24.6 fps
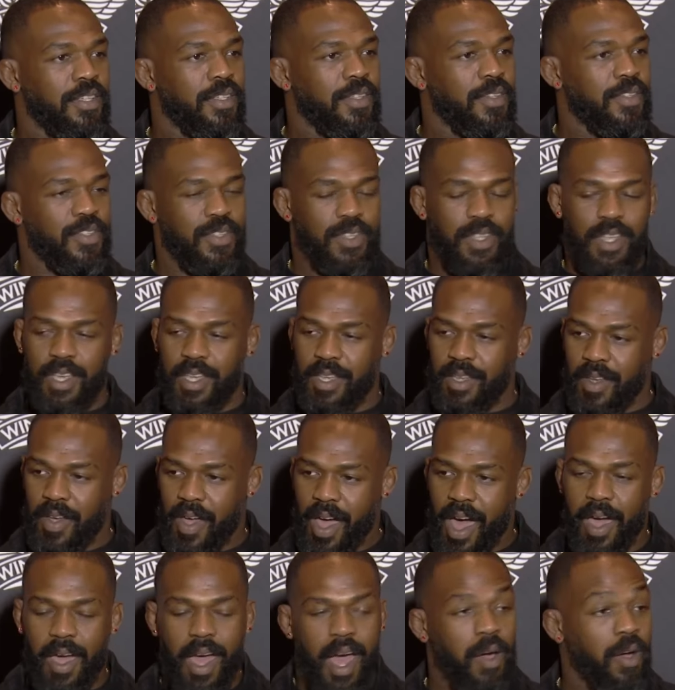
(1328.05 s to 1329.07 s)
It's like
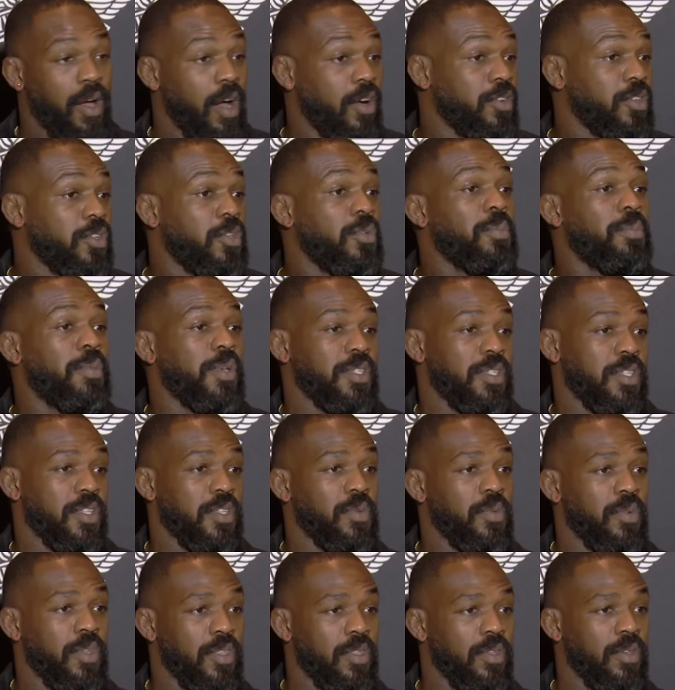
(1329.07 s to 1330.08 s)
I, I will do business
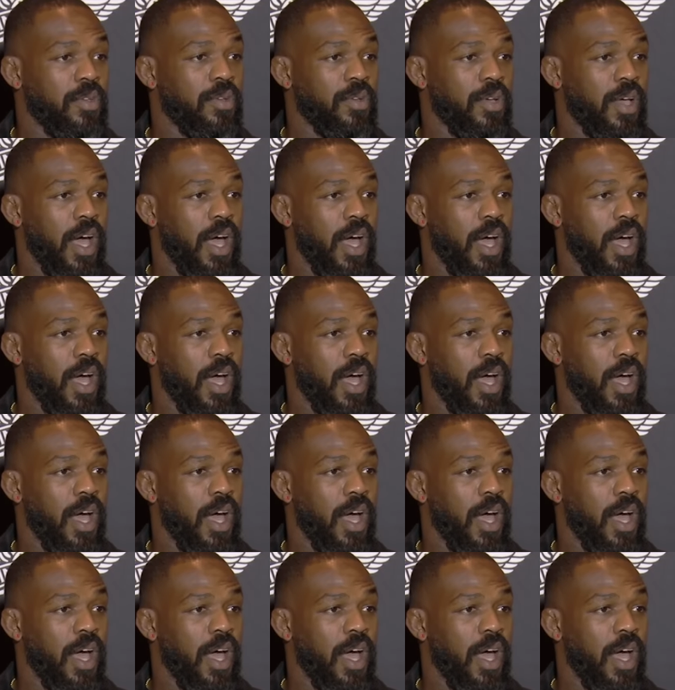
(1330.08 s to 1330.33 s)
with you.